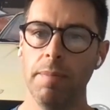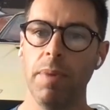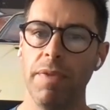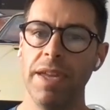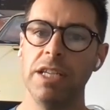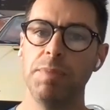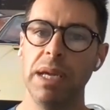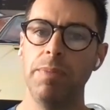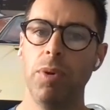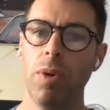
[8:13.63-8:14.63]
But these
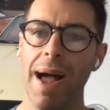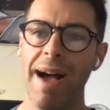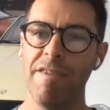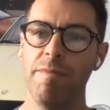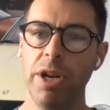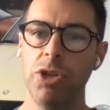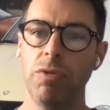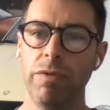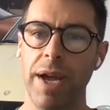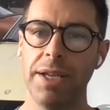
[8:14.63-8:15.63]
people have money to
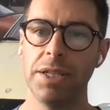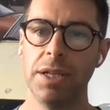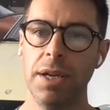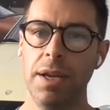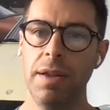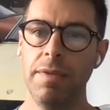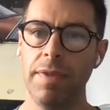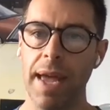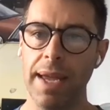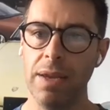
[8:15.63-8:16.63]
invest.
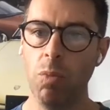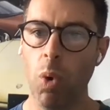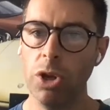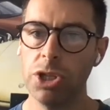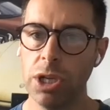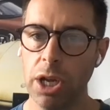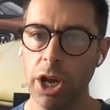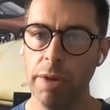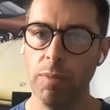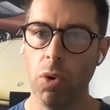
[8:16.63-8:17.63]
They want to
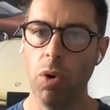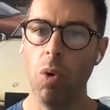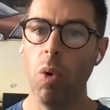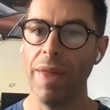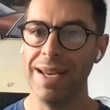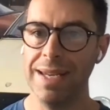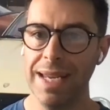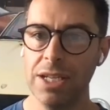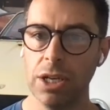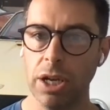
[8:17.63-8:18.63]
learn more, or they
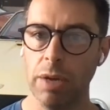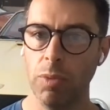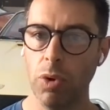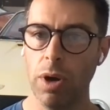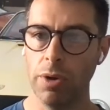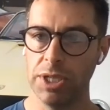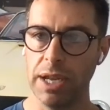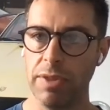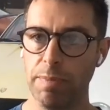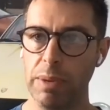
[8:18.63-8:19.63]
need to learn more. I would
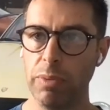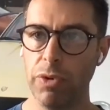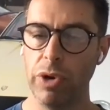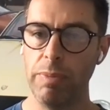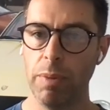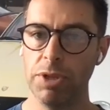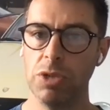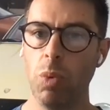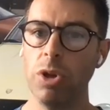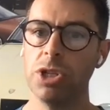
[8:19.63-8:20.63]
say people with 3
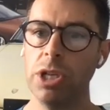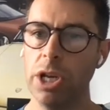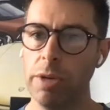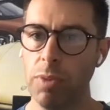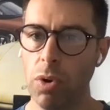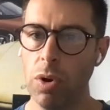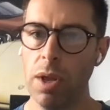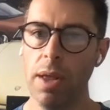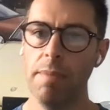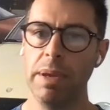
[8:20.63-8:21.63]
properties want to learn more.
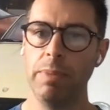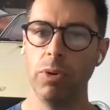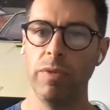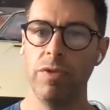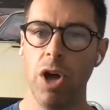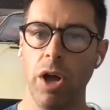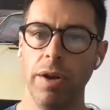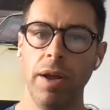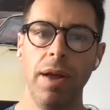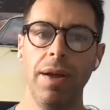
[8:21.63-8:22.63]
People who have
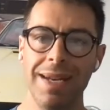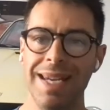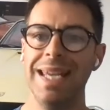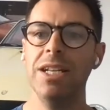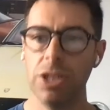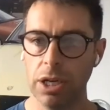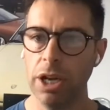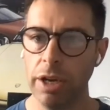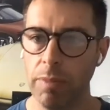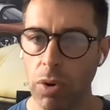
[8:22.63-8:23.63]
none need to
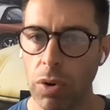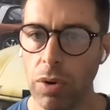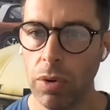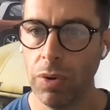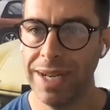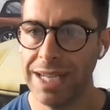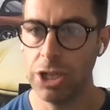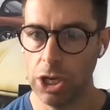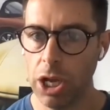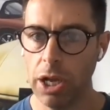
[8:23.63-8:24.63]
learn more, or need
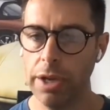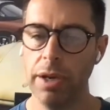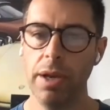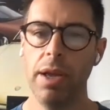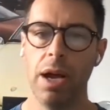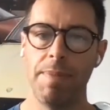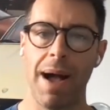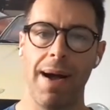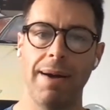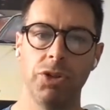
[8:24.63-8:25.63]
to learn
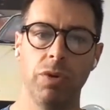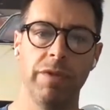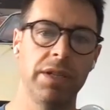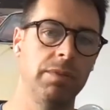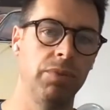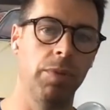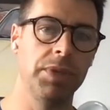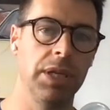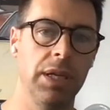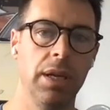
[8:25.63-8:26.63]
about how to invest in
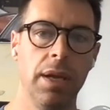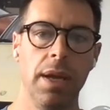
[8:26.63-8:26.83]
property.